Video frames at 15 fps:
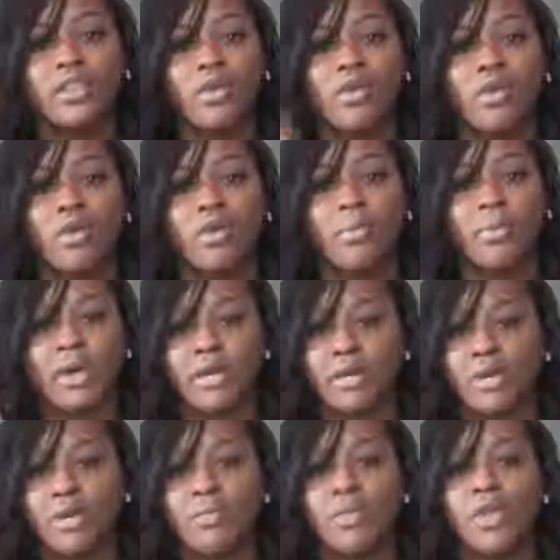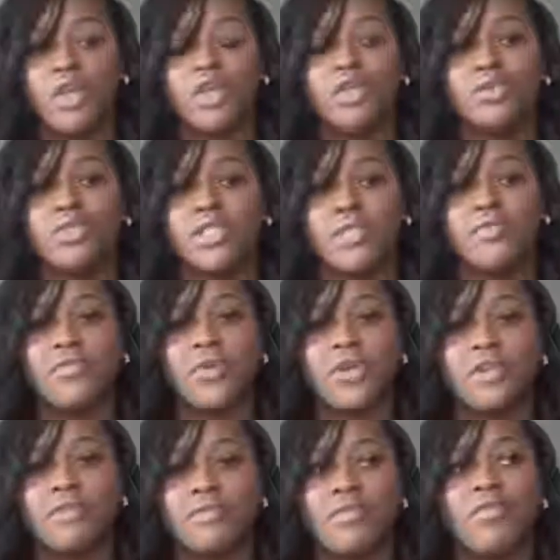the whole bundle using
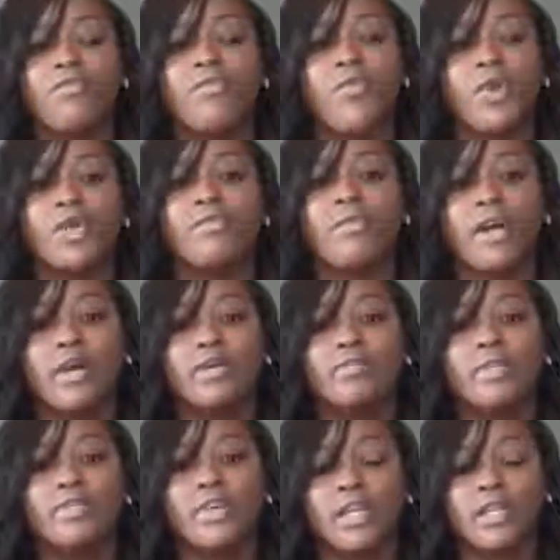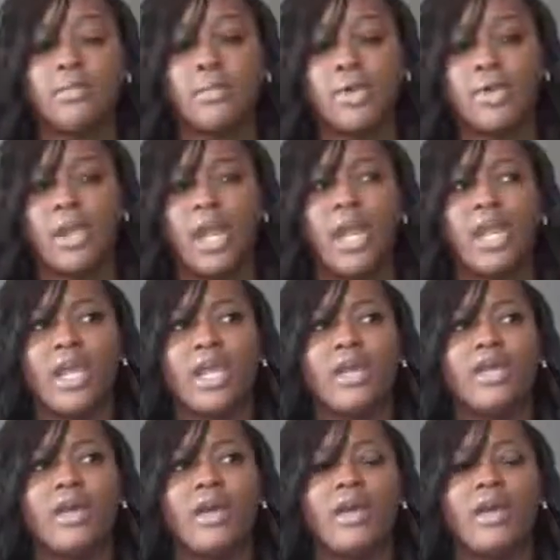40 volume developer and